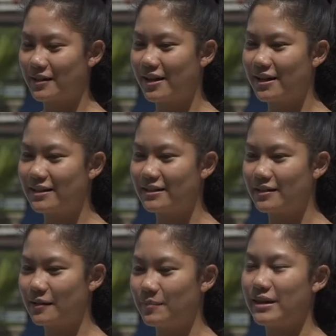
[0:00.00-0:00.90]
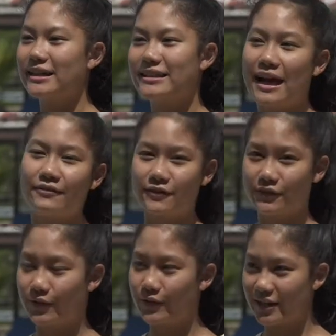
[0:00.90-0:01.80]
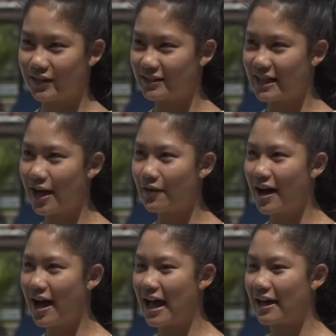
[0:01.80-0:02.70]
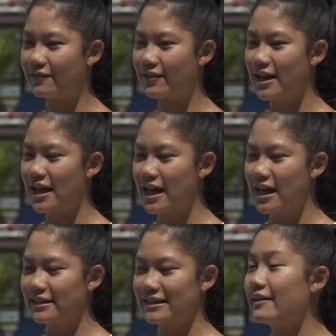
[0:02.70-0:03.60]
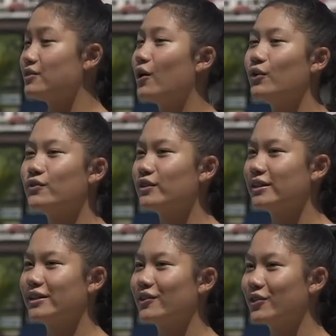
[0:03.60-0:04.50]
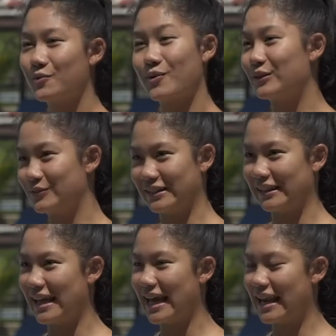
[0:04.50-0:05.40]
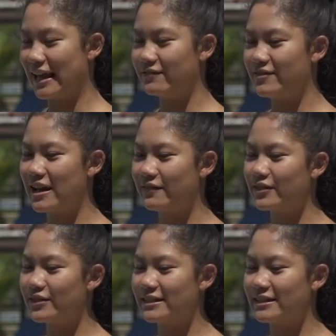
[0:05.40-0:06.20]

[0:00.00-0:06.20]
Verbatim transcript: because being a diver for four years now, I've dived all over the world really, and I've never